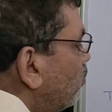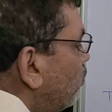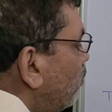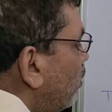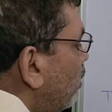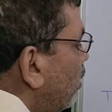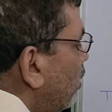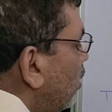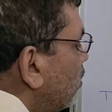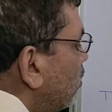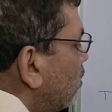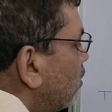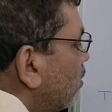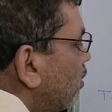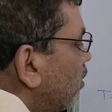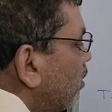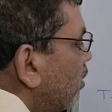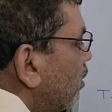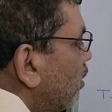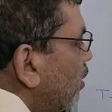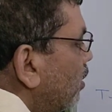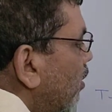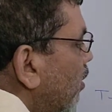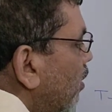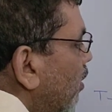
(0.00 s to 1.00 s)
plus
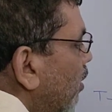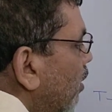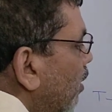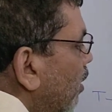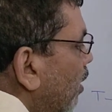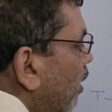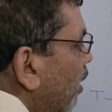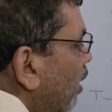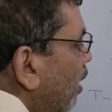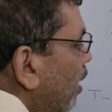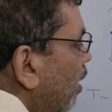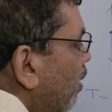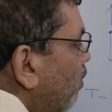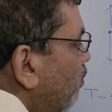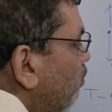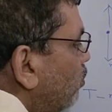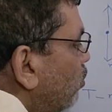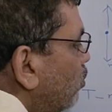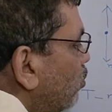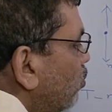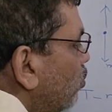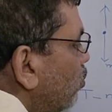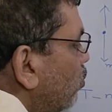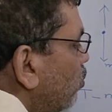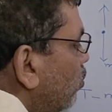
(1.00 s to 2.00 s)

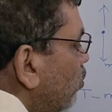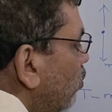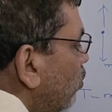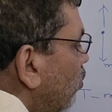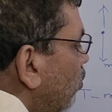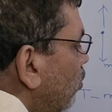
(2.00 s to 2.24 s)
M2